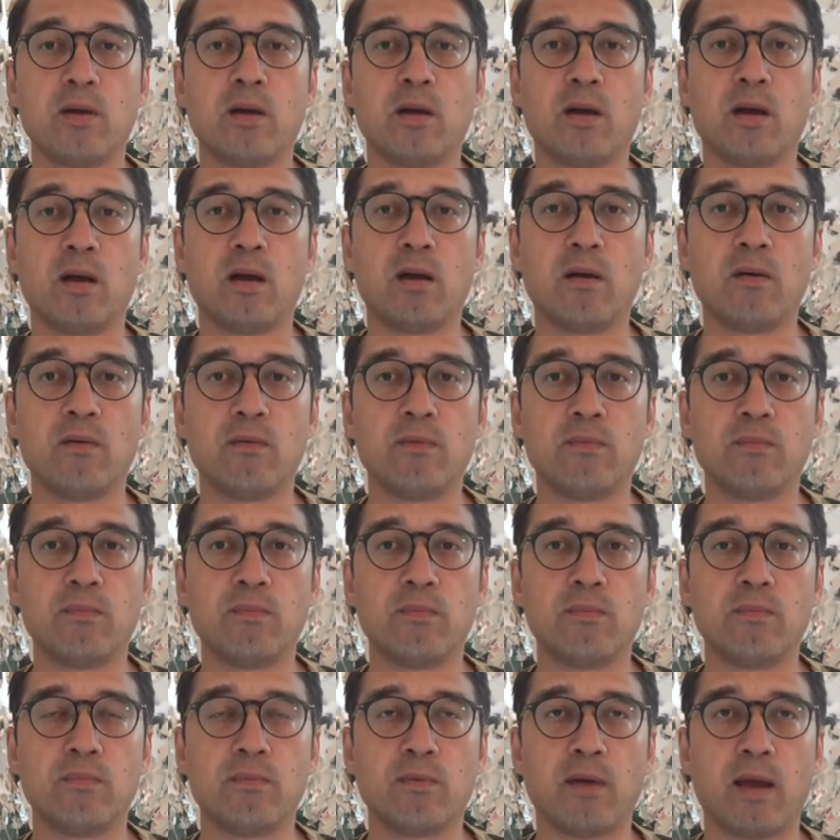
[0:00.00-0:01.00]
uh,
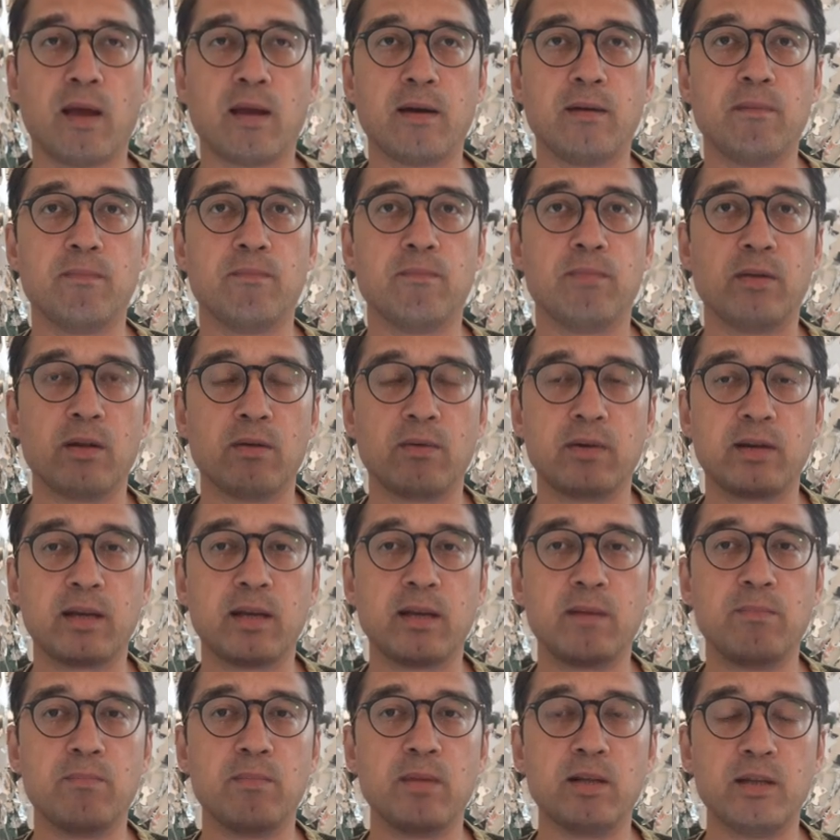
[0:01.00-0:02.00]
and they were
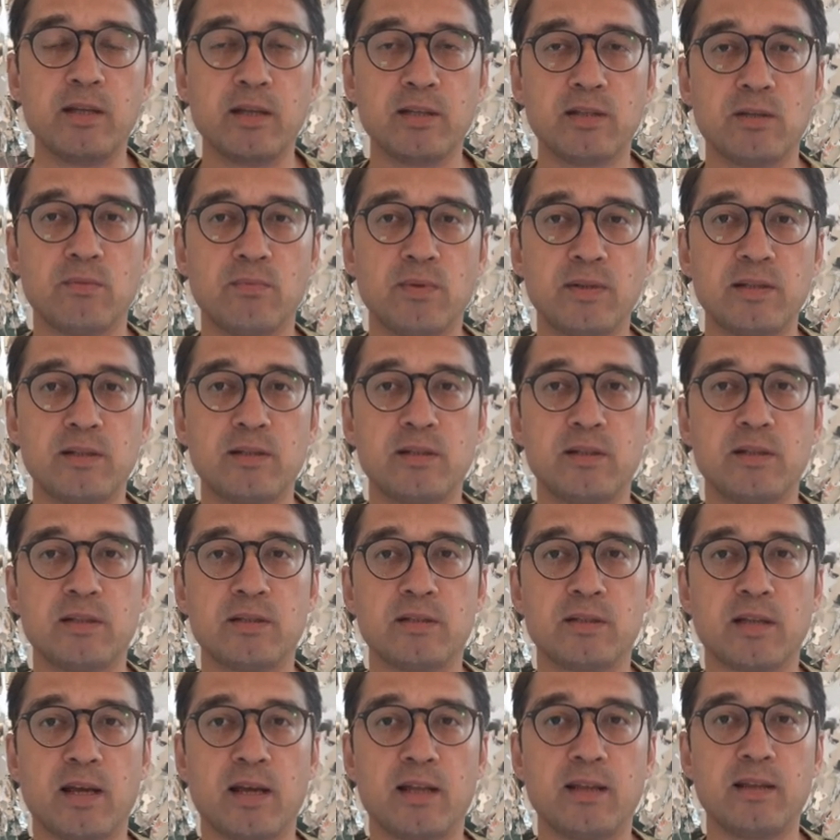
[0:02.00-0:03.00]
getting millions of
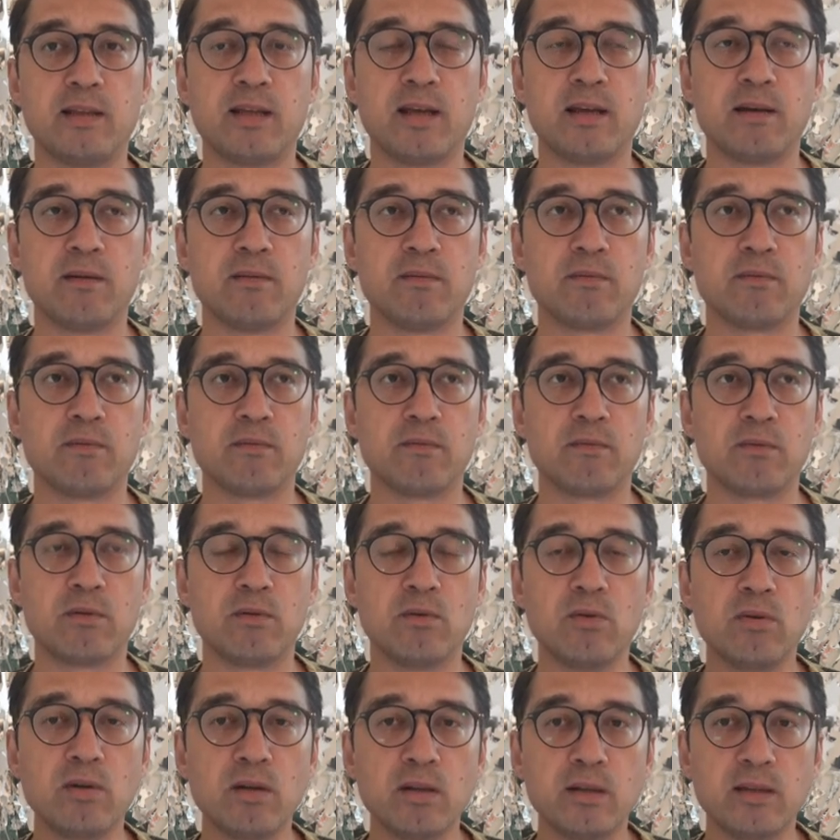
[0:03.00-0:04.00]
visitors, and then
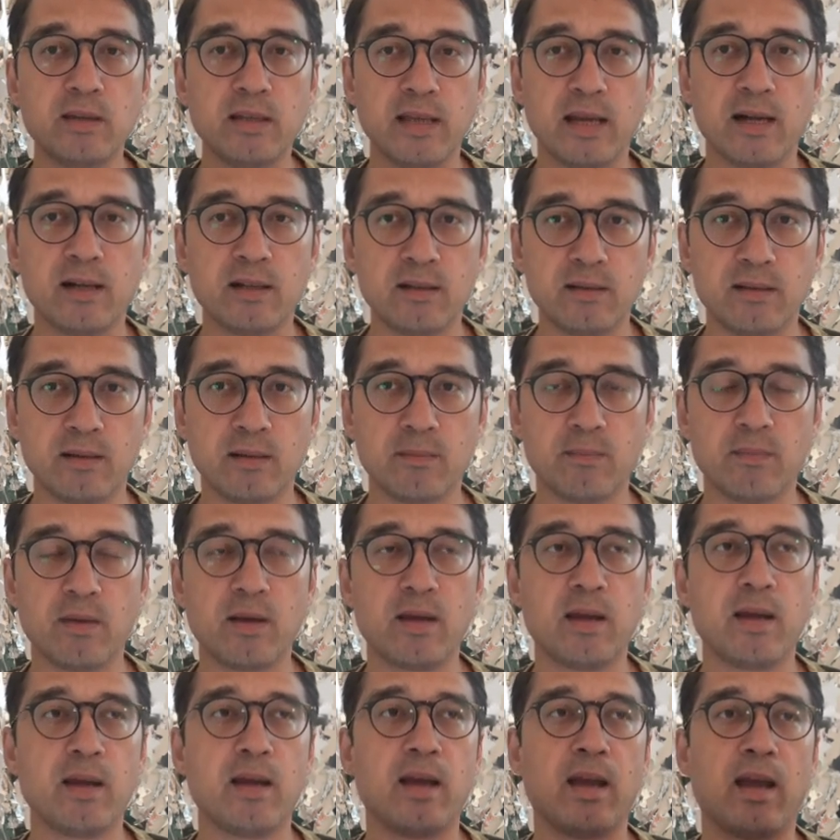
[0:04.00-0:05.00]
Google nailed them.
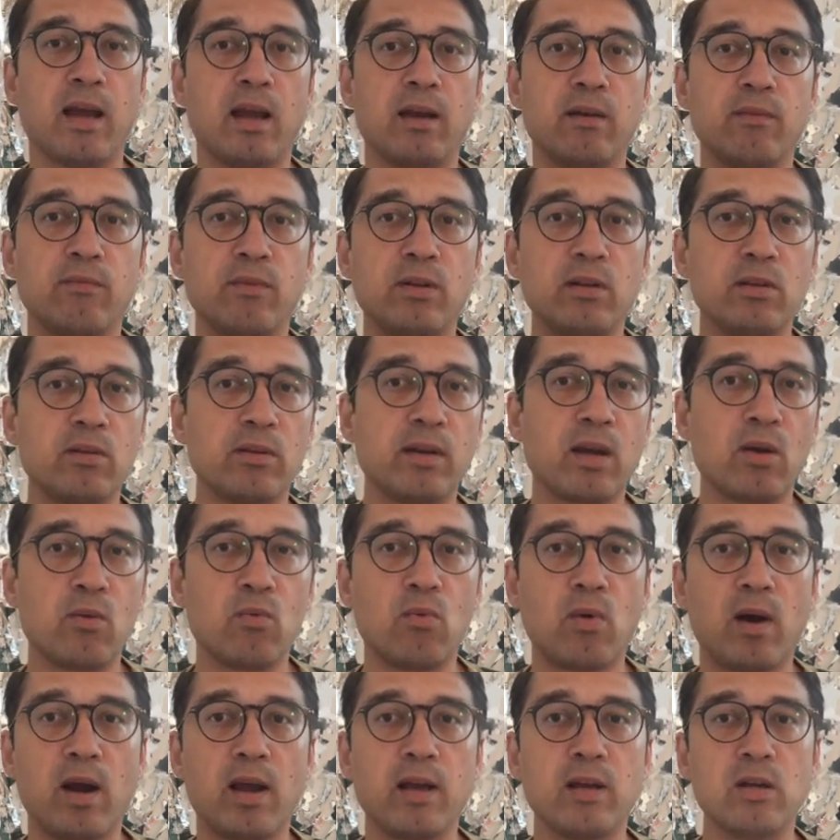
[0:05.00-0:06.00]
And we'll look at
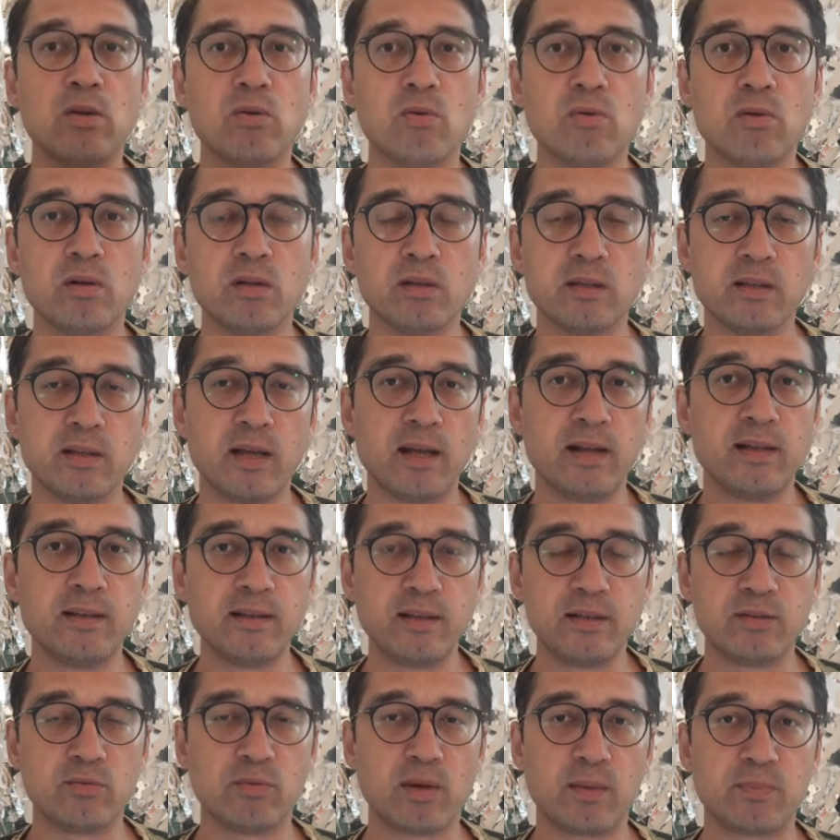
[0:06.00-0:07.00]
why Google nailed
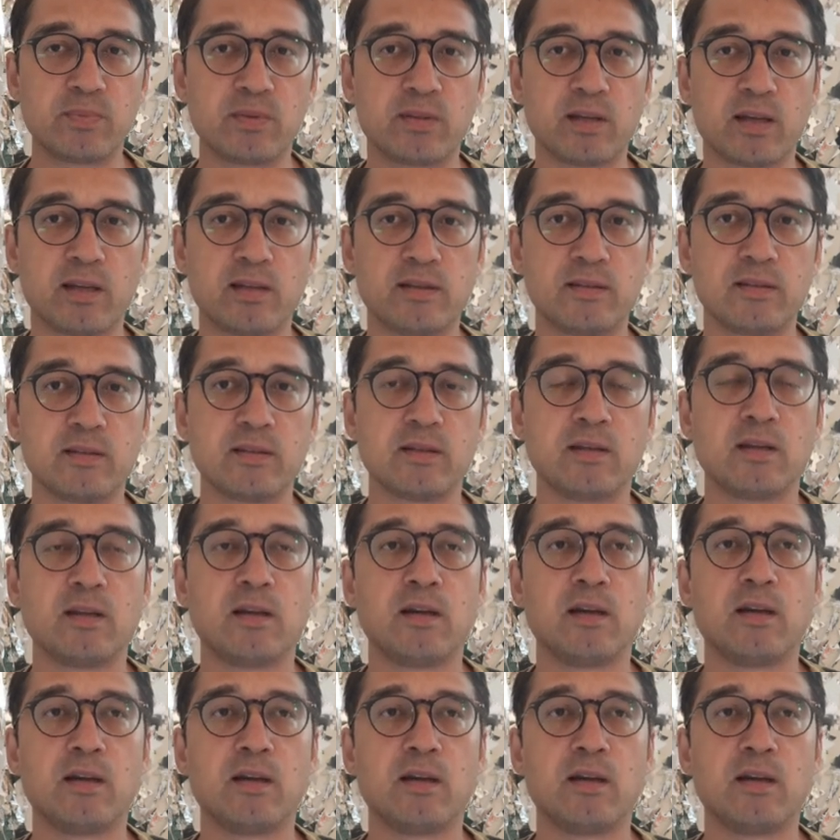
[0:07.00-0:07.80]
these websites.